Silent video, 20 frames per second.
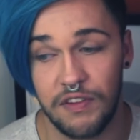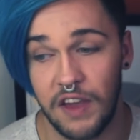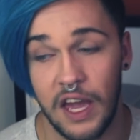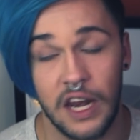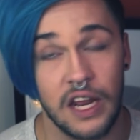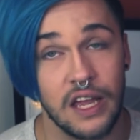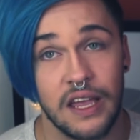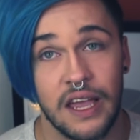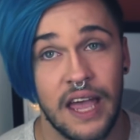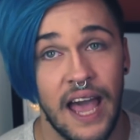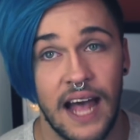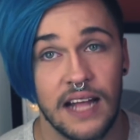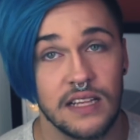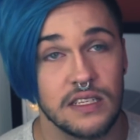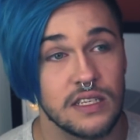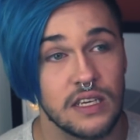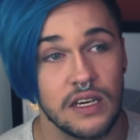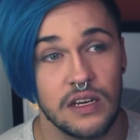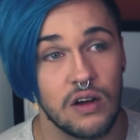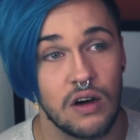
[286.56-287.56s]
forgetting
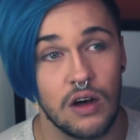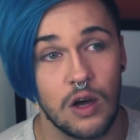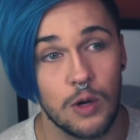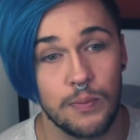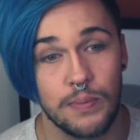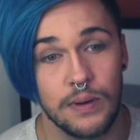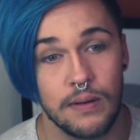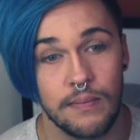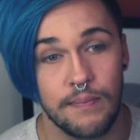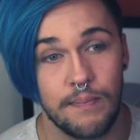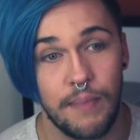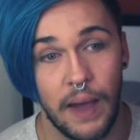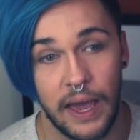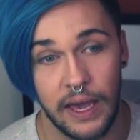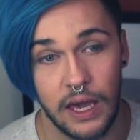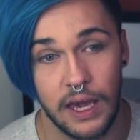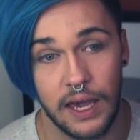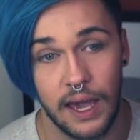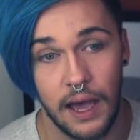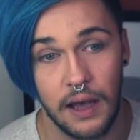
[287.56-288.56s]
cats cannot open
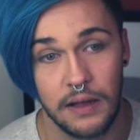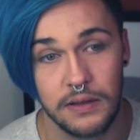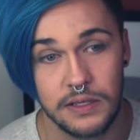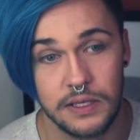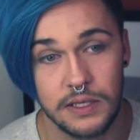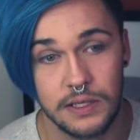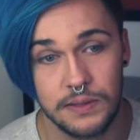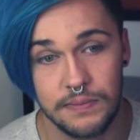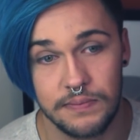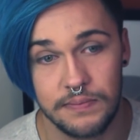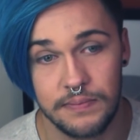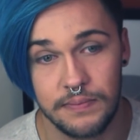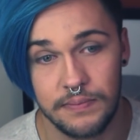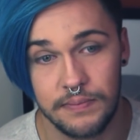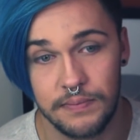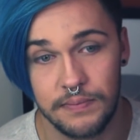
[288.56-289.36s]
bank accounts. Do a